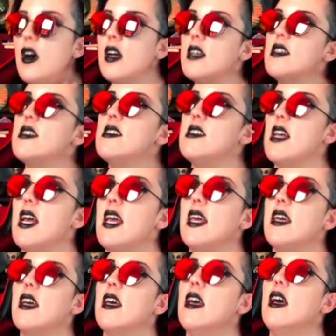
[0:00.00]
fuck's
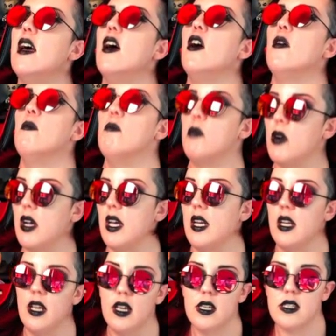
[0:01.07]
sake,
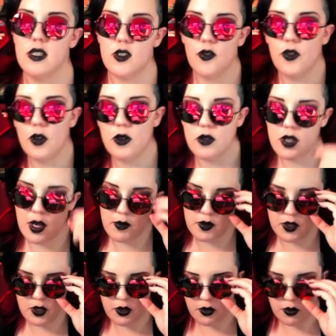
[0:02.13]
brain. Since
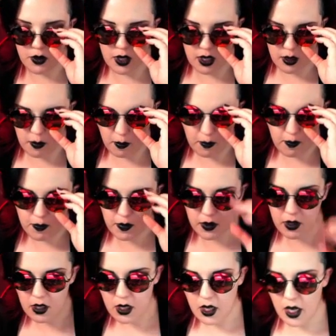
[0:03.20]
Photoshop's new
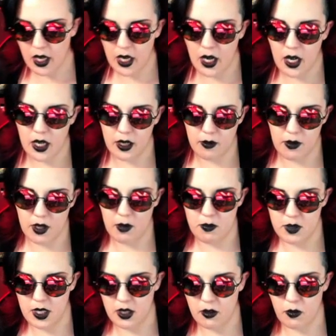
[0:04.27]
AI
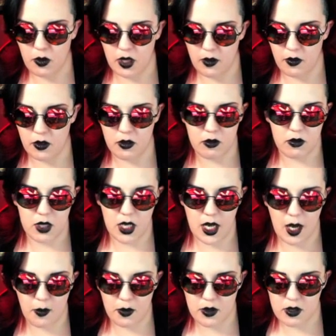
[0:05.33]
update or whatever
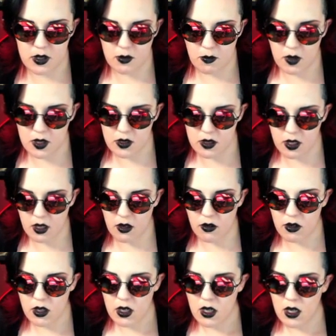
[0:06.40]
that happened some months
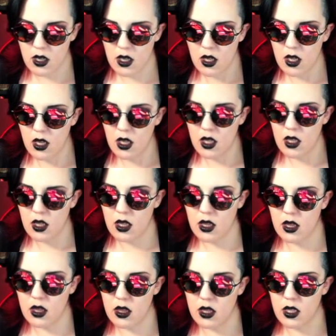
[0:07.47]
ago,
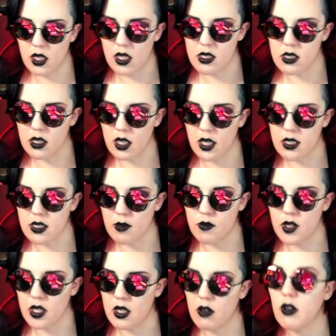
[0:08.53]
the select
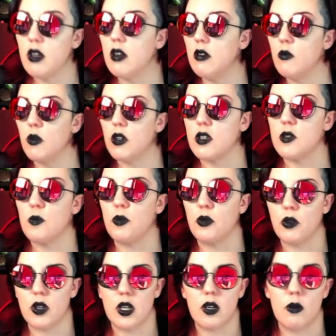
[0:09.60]
subject down here works
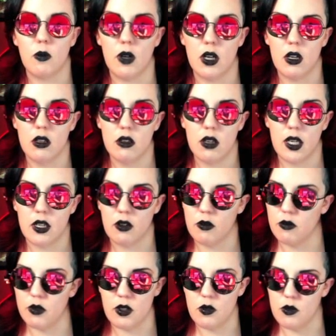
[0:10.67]
pretty well. I
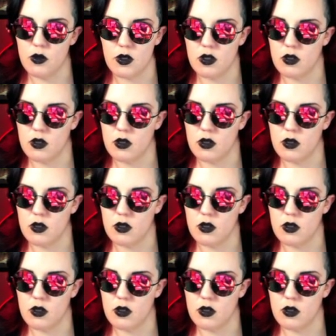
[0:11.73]
don't